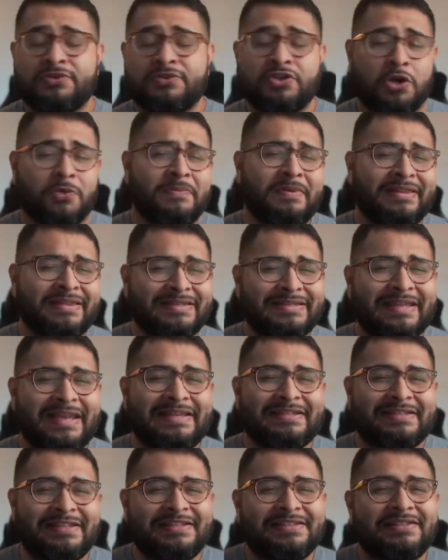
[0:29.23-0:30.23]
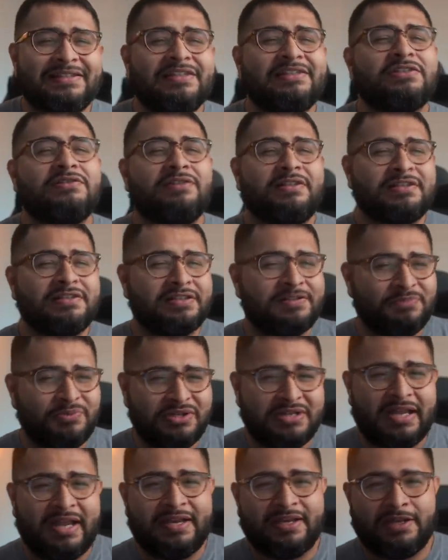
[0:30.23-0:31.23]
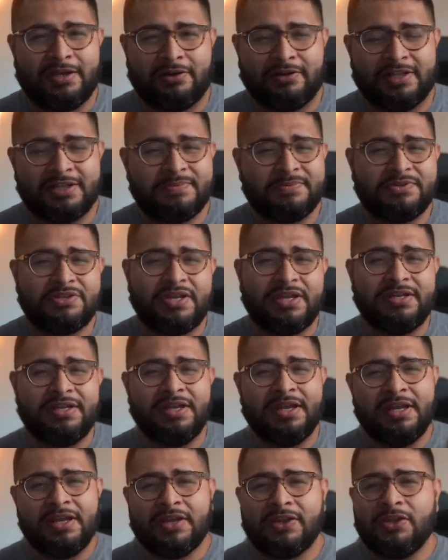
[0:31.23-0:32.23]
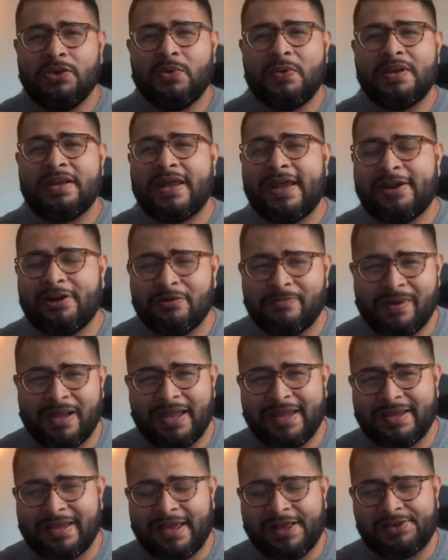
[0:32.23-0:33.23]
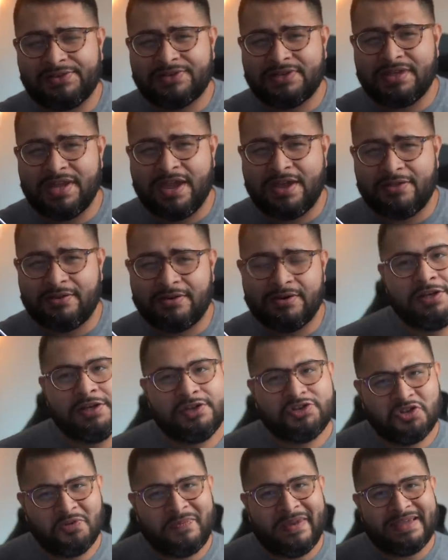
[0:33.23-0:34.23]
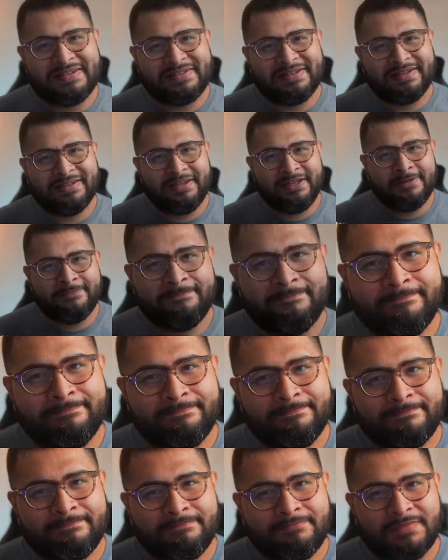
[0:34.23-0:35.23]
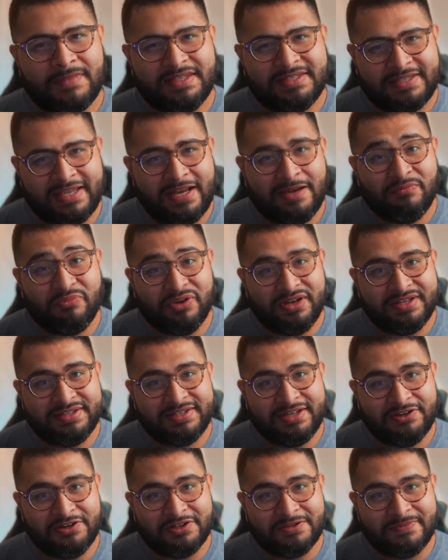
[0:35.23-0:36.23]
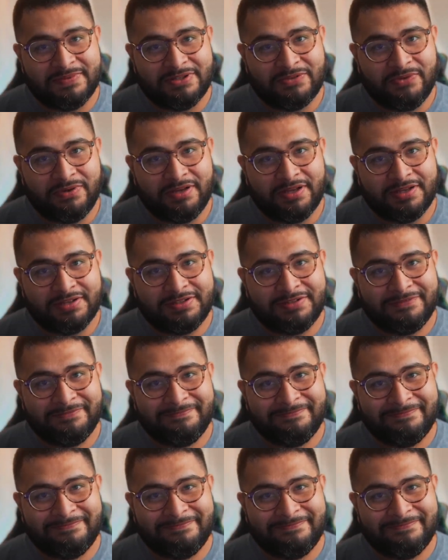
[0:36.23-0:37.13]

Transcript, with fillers: So in this case, let's let's let's just pretend here. Let's pretend you and I are buying a house together. So basically, it's getting pretty serious between us.